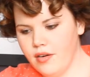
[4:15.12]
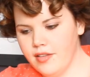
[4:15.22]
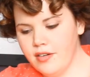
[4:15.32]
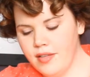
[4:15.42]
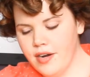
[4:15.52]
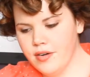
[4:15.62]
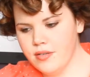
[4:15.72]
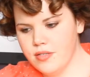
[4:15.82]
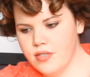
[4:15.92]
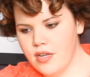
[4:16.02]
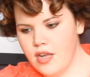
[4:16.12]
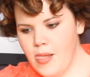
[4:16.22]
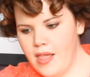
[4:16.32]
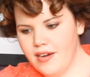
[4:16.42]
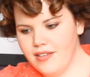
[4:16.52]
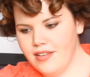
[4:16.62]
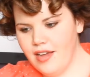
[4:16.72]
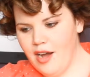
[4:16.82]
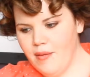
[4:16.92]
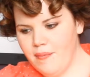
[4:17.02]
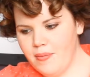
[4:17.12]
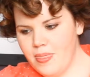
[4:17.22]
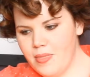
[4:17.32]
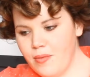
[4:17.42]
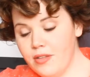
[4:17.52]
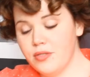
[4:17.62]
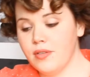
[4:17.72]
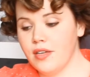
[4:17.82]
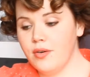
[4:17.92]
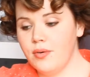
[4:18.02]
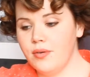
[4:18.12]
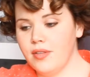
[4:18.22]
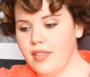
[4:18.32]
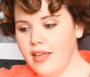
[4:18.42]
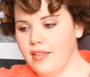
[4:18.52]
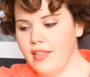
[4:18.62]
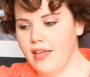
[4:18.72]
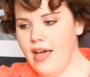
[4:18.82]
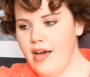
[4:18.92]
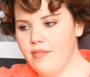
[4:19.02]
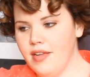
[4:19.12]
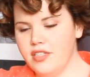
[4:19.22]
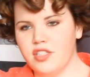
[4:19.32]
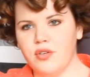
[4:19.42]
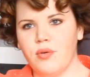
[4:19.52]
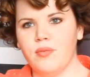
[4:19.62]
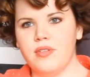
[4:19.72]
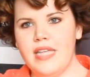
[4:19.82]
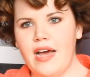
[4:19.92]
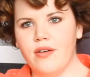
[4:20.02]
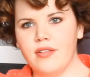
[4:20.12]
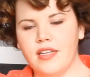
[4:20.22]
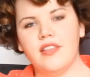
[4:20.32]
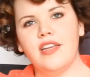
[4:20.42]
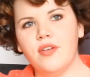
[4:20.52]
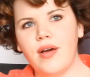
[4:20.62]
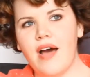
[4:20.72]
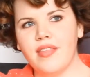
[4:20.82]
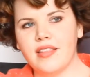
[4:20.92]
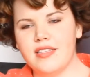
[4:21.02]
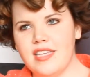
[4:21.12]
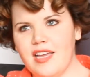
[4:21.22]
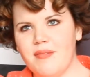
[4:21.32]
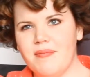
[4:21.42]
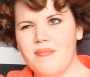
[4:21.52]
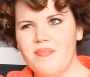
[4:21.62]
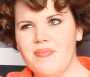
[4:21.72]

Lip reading: Little Letters, while it's really cool that they have each their own sound, they do have, like, the same,